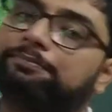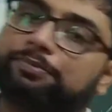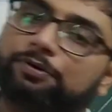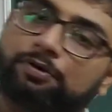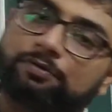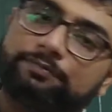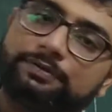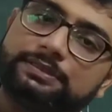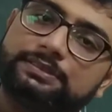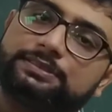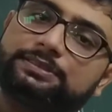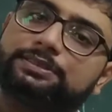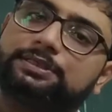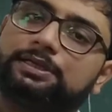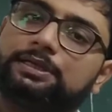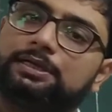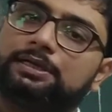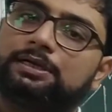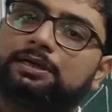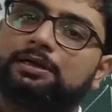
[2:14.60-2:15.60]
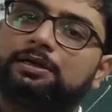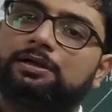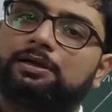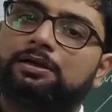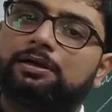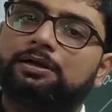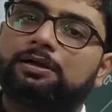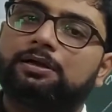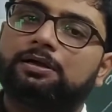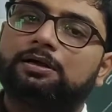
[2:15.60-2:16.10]
province,
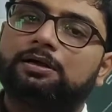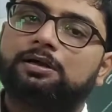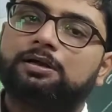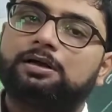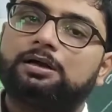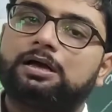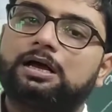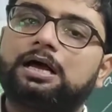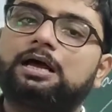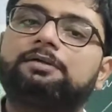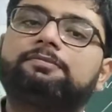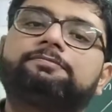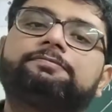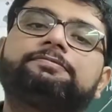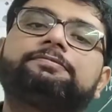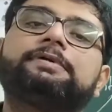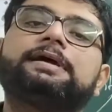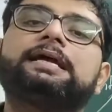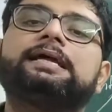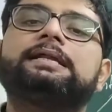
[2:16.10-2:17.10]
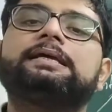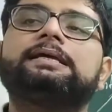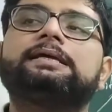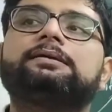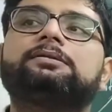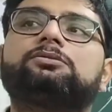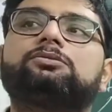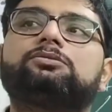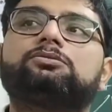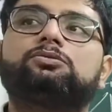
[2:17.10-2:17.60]
are
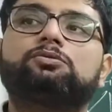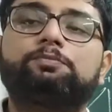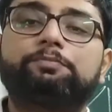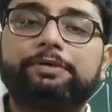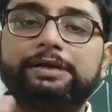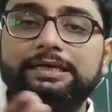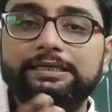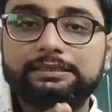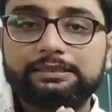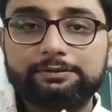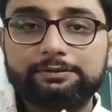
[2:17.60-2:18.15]
to bring the